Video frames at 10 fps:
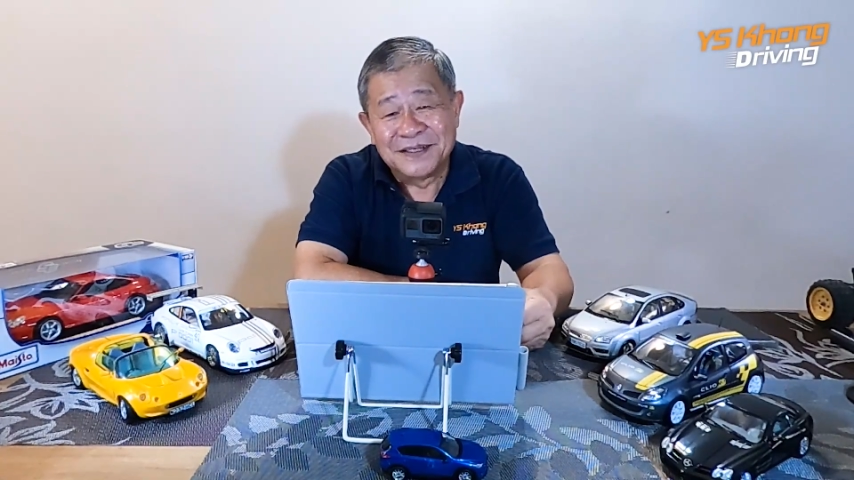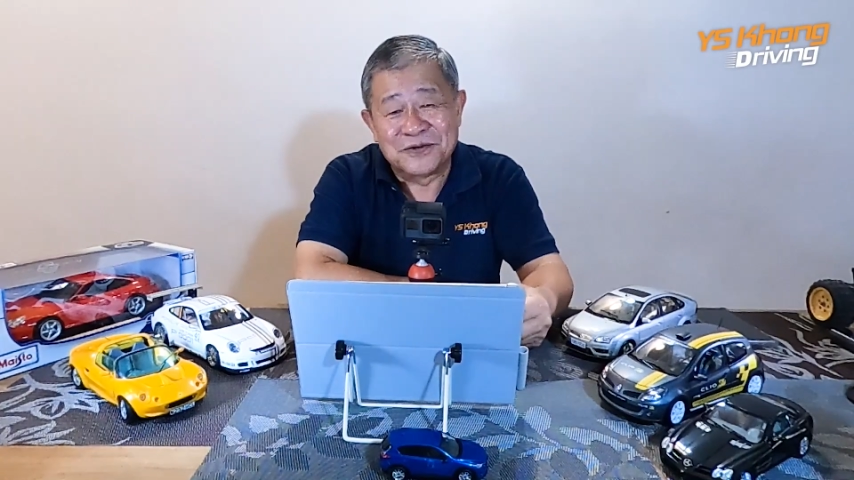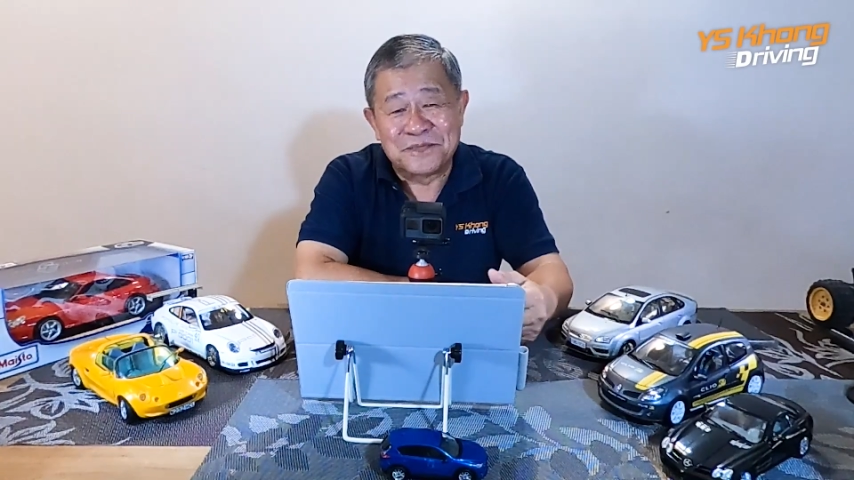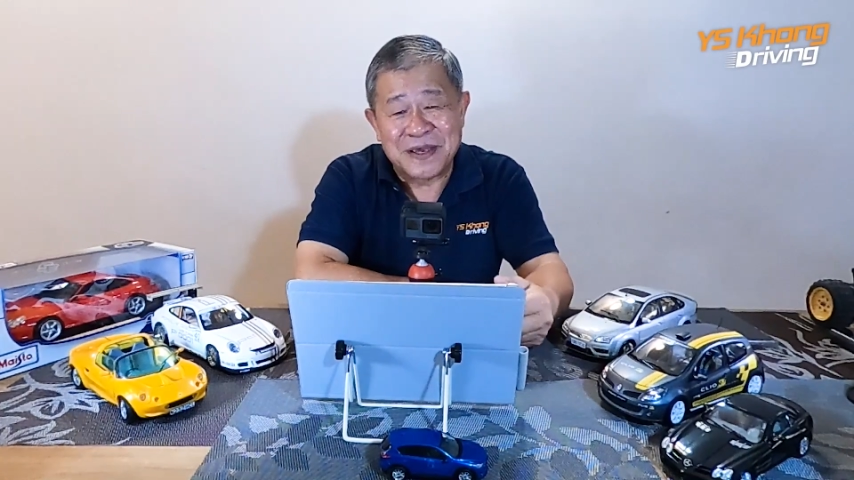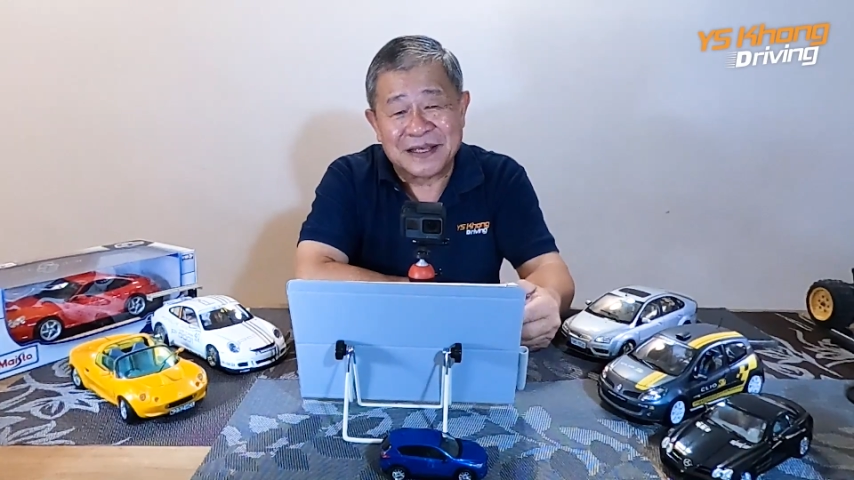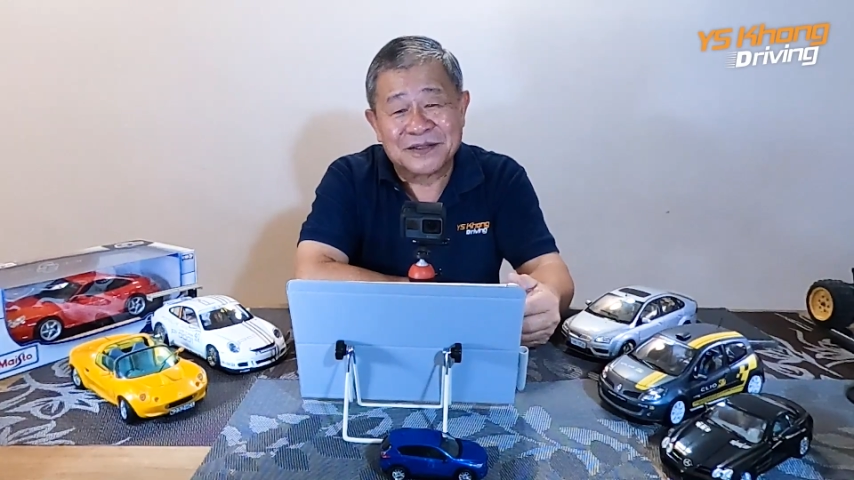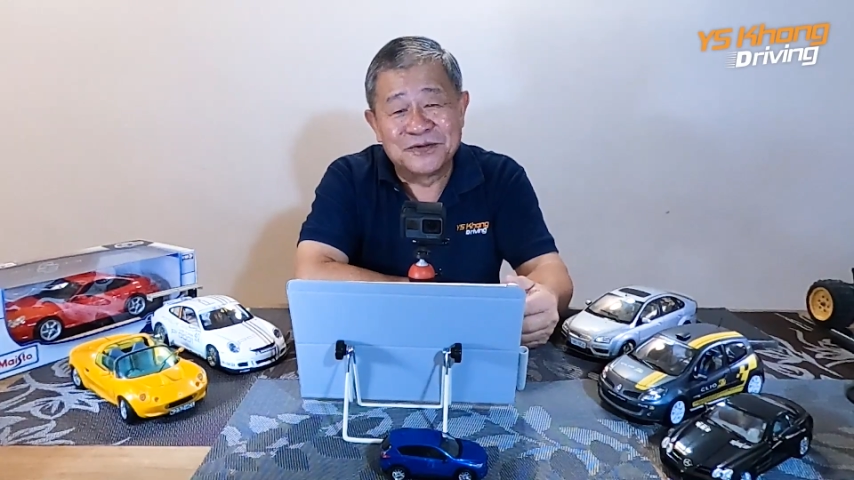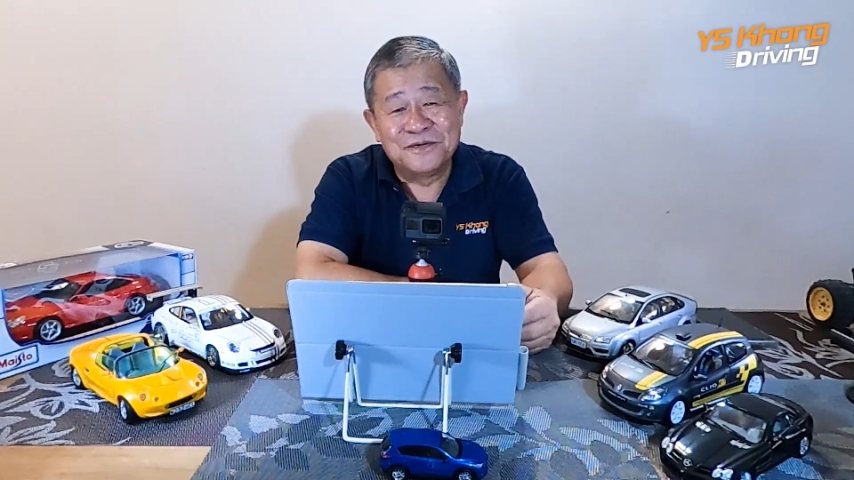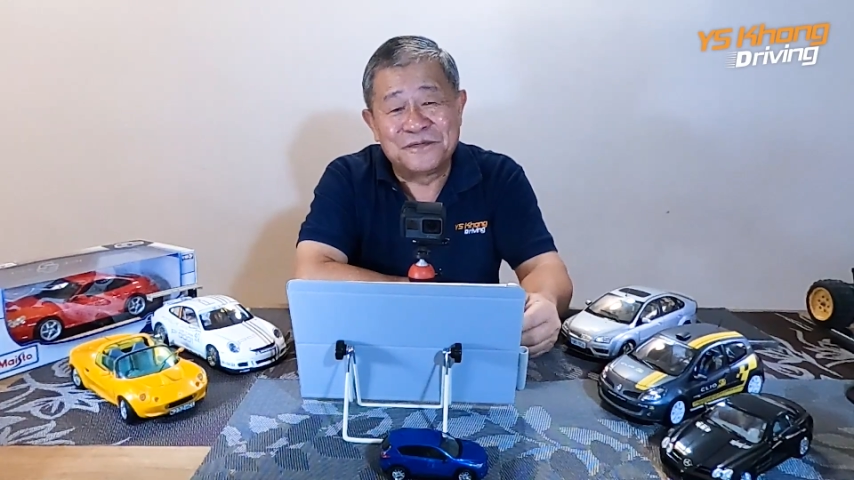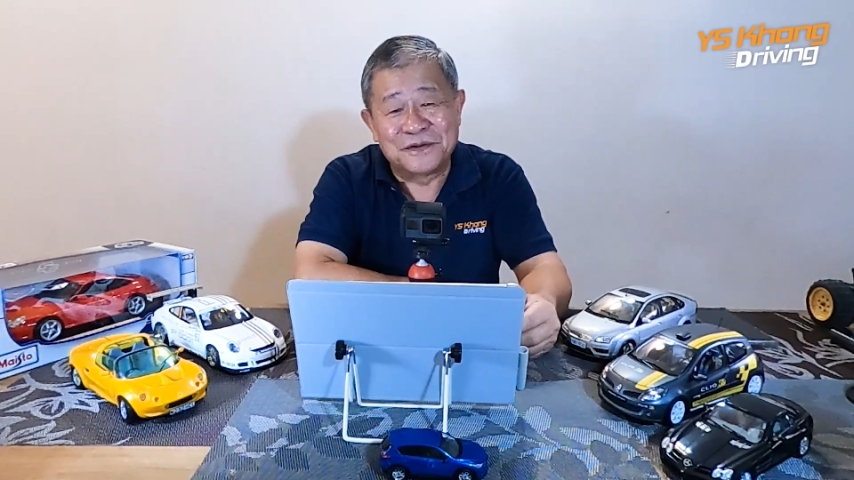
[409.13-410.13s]
to make
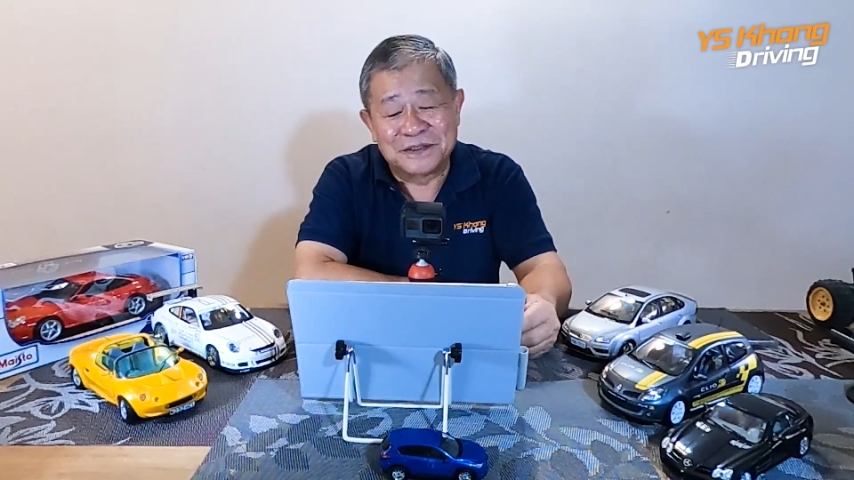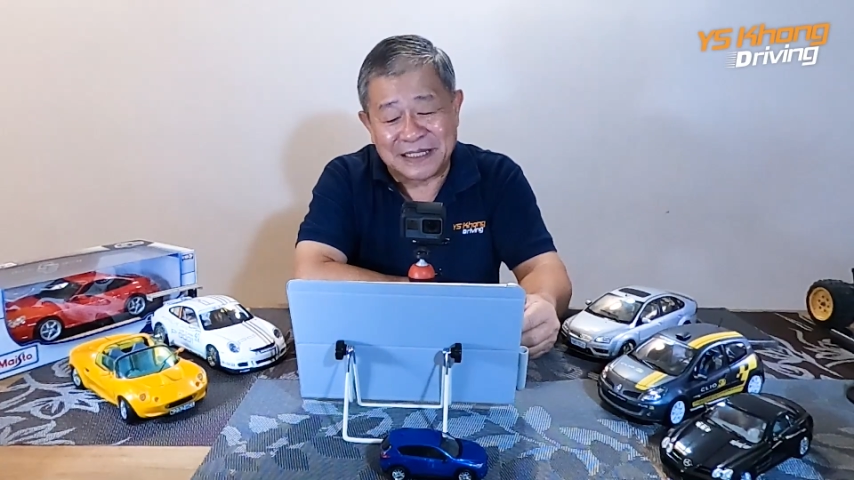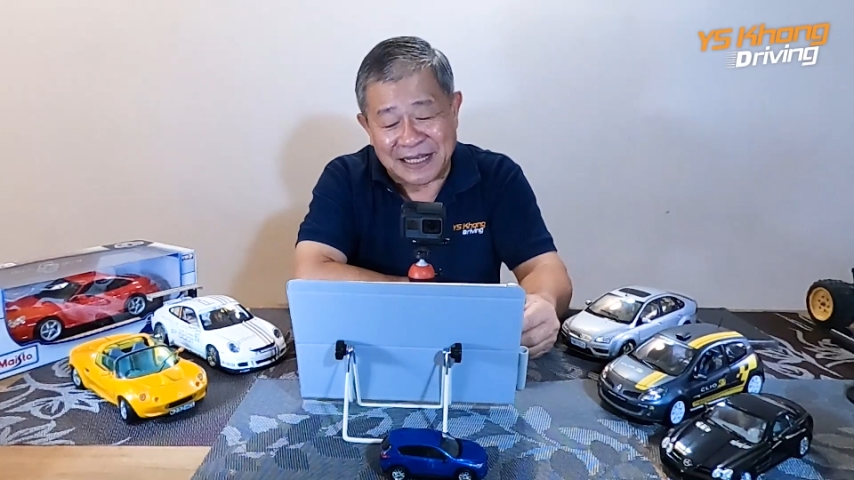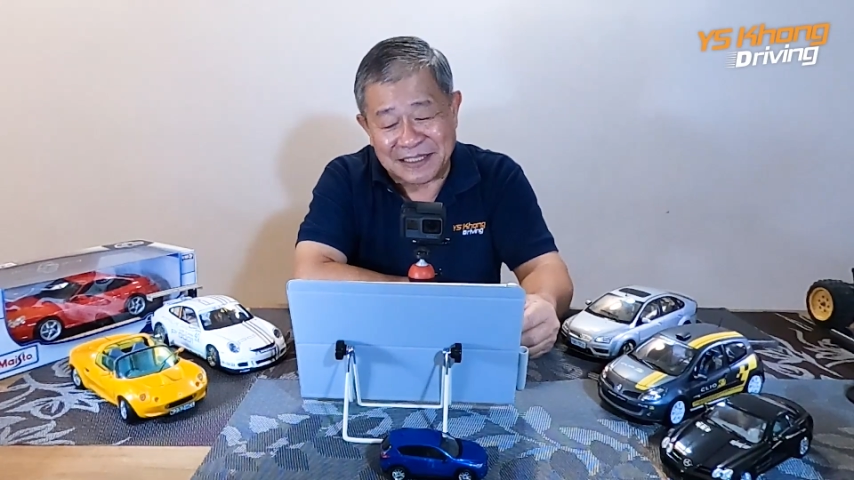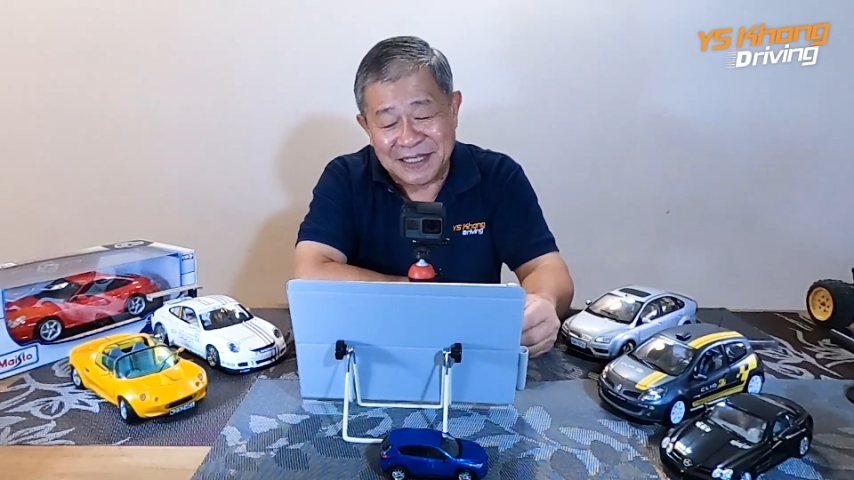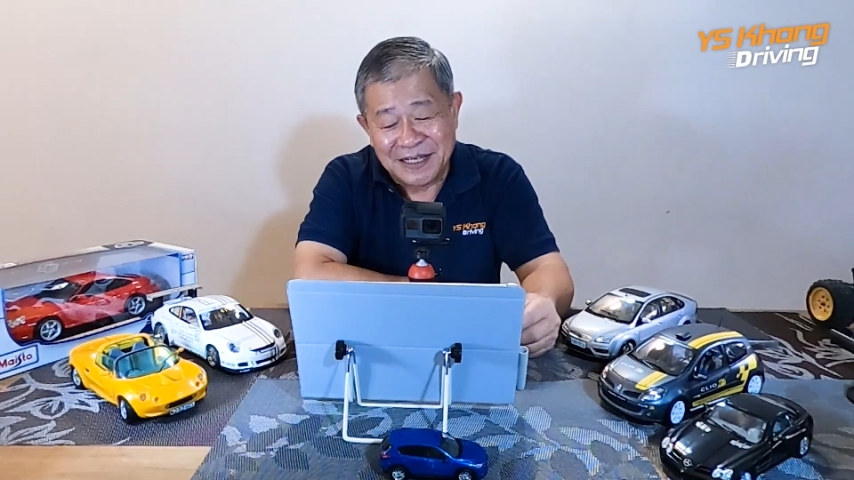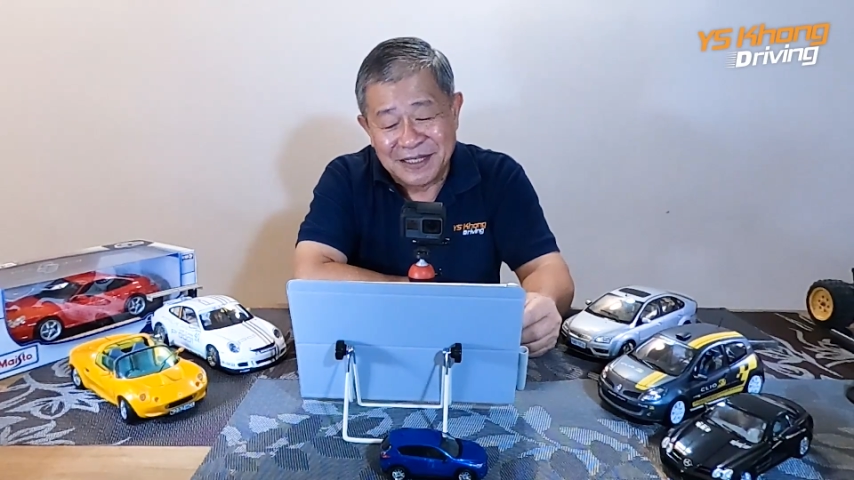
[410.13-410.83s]
two fuel tanks.